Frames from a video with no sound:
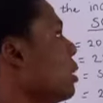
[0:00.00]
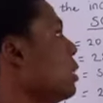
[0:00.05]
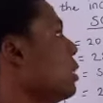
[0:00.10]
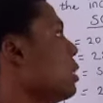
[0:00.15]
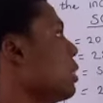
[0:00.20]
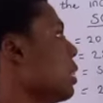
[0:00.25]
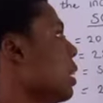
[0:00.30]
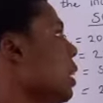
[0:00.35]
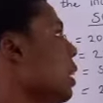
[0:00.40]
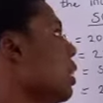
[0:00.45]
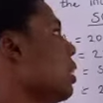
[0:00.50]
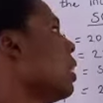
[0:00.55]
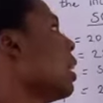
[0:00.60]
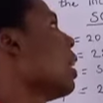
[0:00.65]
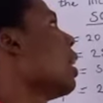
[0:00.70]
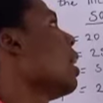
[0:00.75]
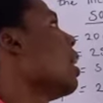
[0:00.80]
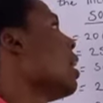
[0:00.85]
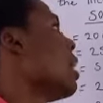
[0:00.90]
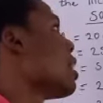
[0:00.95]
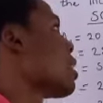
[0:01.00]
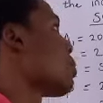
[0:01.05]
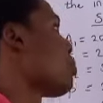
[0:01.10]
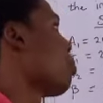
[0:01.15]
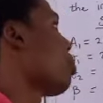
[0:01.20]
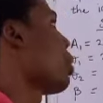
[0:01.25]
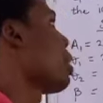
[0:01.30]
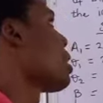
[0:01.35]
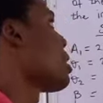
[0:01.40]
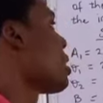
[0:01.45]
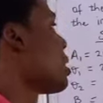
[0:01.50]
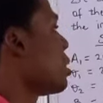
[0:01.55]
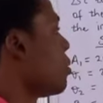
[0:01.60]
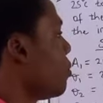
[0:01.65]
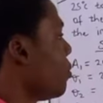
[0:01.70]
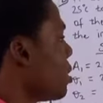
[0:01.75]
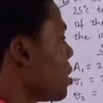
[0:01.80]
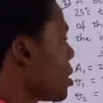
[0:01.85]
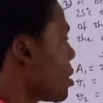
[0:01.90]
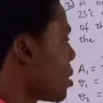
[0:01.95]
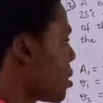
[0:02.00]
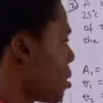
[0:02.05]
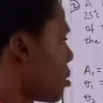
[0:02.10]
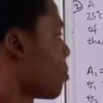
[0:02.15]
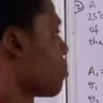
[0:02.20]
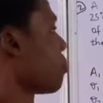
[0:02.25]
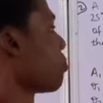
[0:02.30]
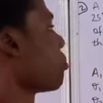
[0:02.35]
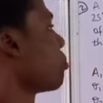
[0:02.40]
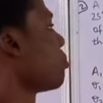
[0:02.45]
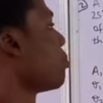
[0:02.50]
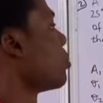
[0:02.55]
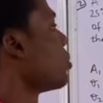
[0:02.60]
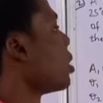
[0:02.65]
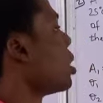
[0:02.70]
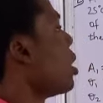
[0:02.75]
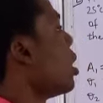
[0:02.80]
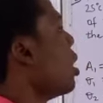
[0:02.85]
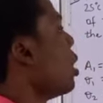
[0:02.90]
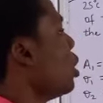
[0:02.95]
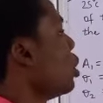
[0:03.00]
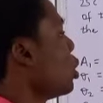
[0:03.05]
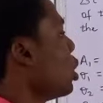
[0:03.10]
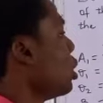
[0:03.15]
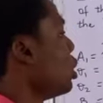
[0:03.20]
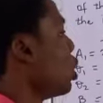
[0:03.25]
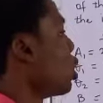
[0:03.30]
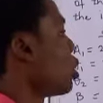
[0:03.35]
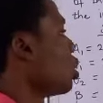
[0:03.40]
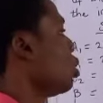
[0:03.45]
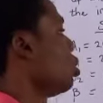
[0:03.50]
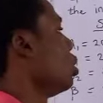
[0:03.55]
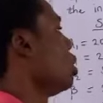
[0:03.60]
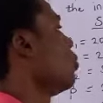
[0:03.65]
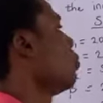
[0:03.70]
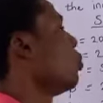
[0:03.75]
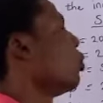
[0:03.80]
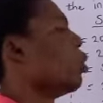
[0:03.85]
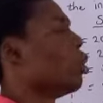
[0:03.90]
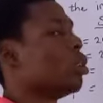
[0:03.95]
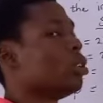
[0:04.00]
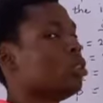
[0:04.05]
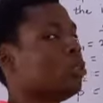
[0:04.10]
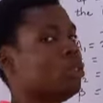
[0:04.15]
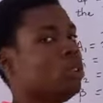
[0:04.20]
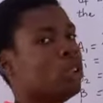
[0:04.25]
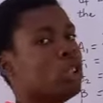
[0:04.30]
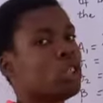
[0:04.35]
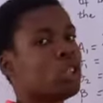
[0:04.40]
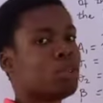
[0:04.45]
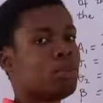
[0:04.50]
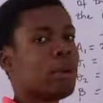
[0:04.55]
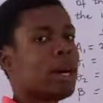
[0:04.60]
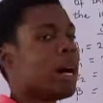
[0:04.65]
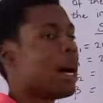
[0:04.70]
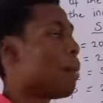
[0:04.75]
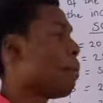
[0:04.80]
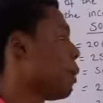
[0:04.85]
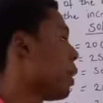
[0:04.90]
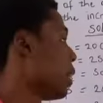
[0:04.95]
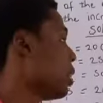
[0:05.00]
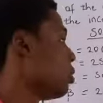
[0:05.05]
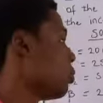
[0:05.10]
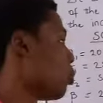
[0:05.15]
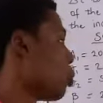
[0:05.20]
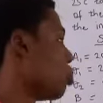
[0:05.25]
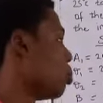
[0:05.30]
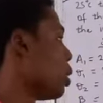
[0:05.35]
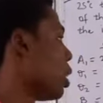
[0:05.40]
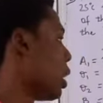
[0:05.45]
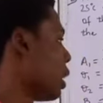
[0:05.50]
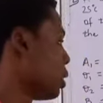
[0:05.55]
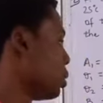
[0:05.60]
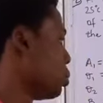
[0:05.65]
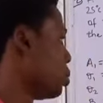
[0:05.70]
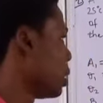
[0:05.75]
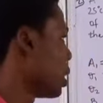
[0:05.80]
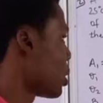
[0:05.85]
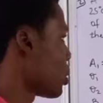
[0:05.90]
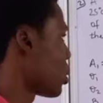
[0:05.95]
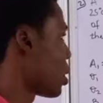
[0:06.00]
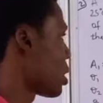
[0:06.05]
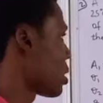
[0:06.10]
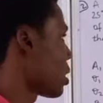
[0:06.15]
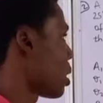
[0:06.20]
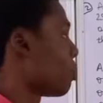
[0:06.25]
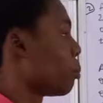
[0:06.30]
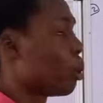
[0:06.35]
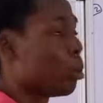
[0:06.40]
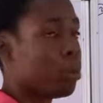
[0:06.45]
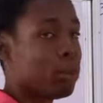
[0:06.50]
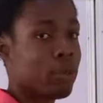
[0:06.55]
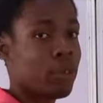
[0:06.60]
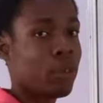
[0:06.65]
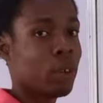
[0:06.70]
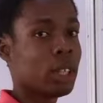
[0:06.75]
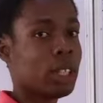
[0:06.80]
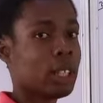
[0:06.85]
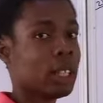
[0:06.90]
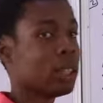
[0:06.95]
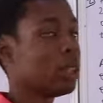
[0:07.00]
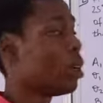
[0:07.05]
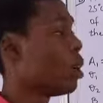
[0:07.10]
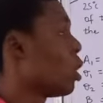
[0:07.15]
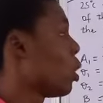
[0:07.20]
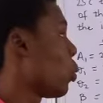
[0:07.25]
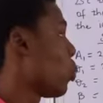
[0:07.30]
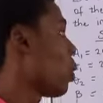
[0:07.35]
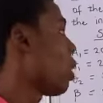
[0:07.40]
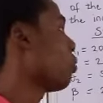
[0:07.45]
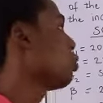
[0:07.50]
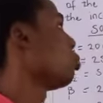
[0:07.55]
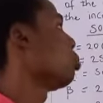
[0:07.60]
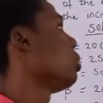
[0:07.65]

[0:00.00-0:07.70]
its area expansivity. This one is just straightforward, just by applying the formula and you get your answer. But before then, we have to